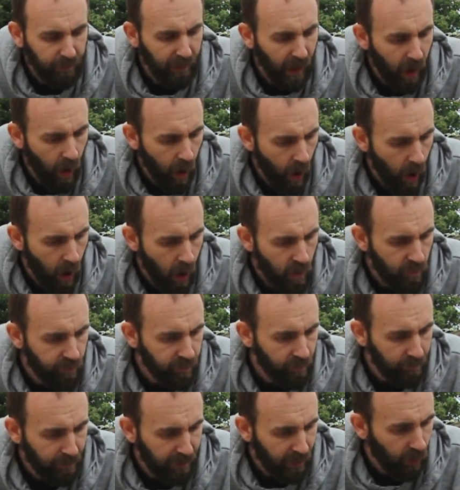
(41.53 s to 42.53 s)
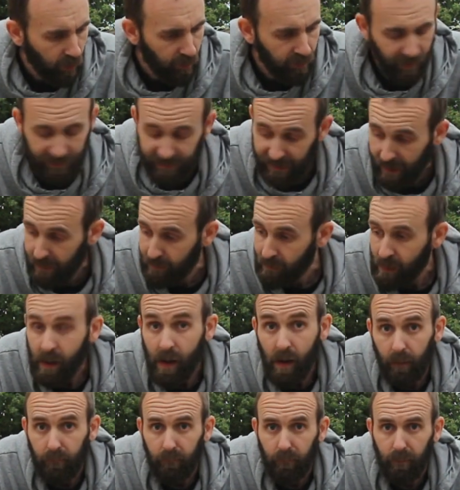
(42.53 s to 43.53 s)
bit over and beyond. I say
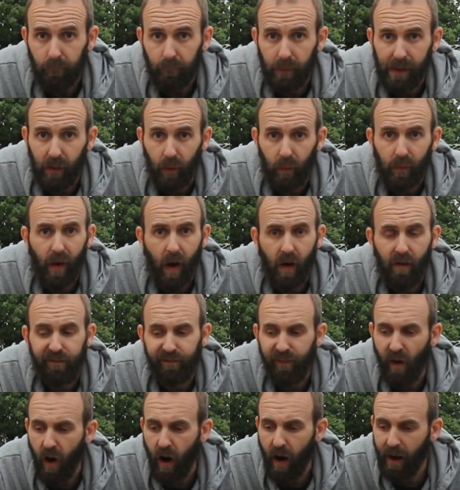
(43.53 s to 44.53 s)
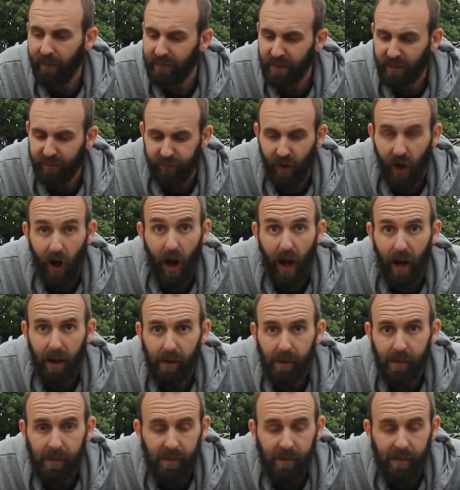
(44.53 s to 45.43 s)
we all know fire is fire.